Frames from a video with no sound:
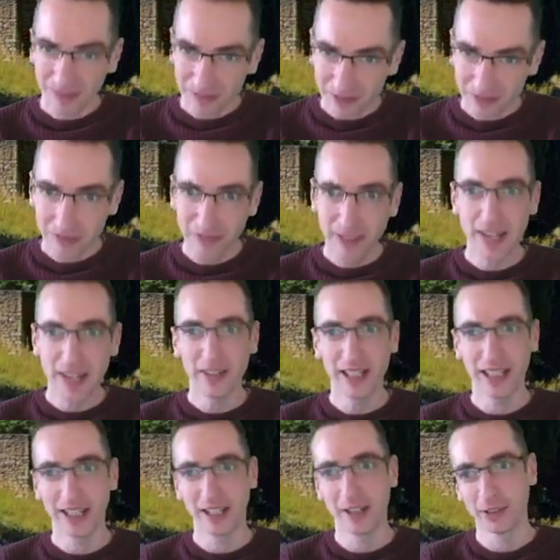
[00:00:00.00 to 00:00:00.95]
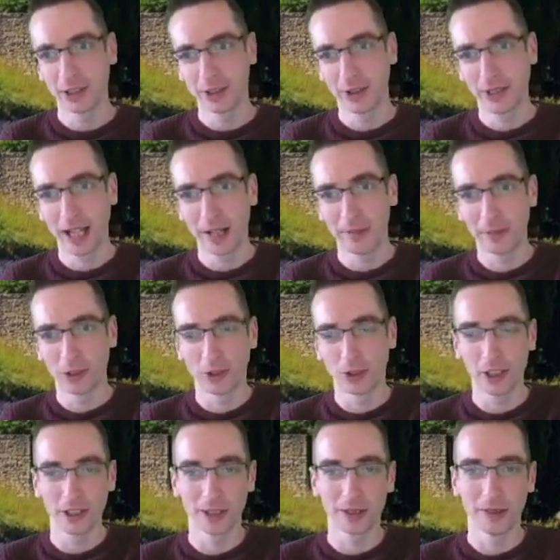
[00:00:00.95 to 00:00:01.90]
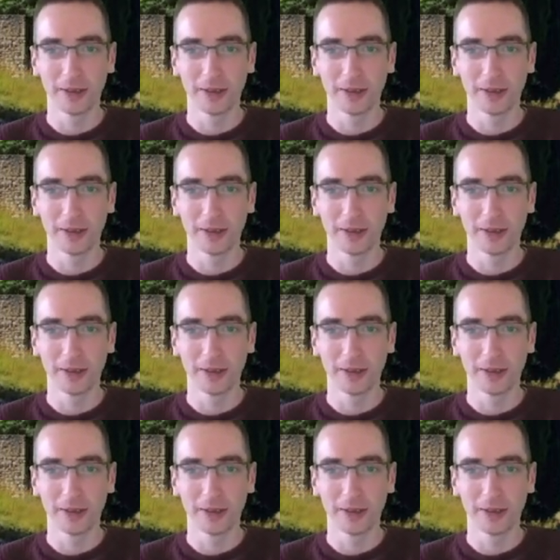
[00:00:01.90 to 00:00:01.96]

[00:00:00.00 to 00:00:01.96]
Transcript: Very close to an albatross.